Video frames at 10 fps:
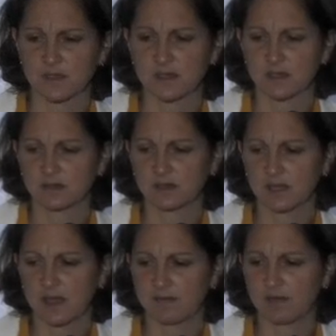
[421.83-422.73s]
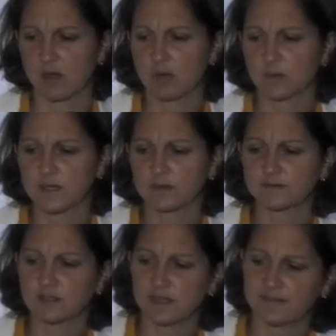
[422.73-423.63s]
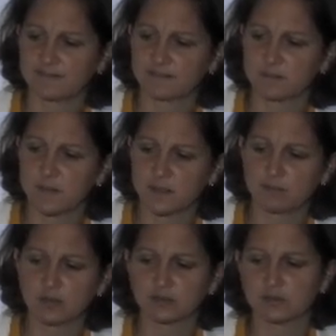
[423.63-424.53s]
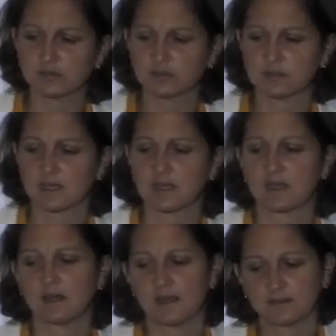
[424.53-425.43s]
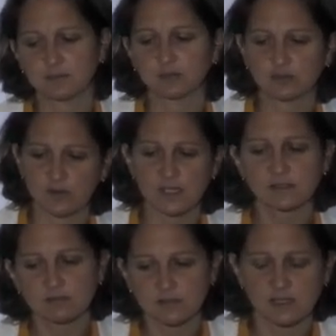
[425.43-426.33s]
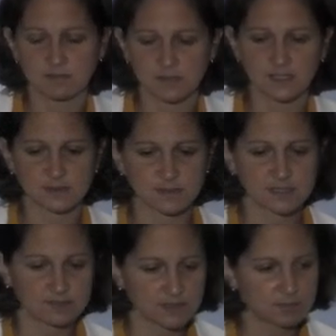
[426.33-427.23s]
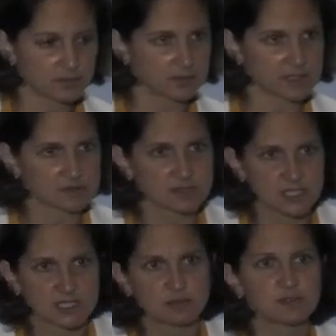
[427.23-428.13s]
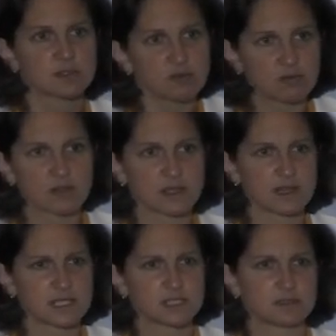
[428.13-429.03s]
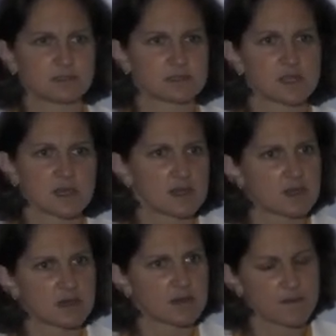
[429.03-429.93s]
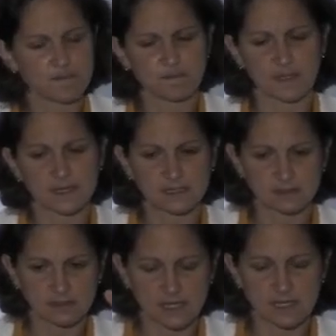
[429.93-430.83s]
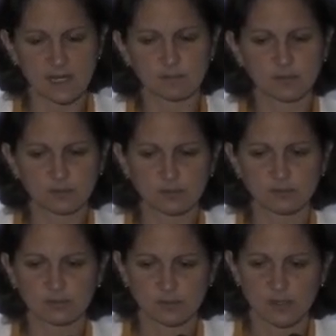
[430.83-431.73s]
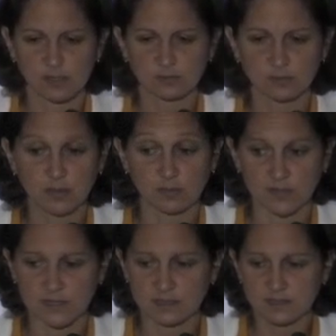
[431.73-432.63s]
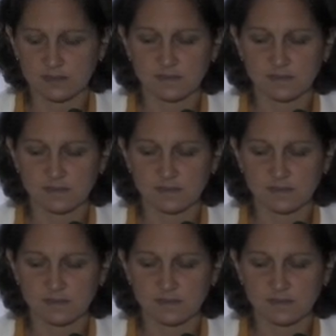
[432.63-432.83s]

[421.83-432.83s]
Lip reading: You can have lowering of the left main bronchus, left hemothorax, which can be specific, but associated with all the lesions, it can help you to be oriented.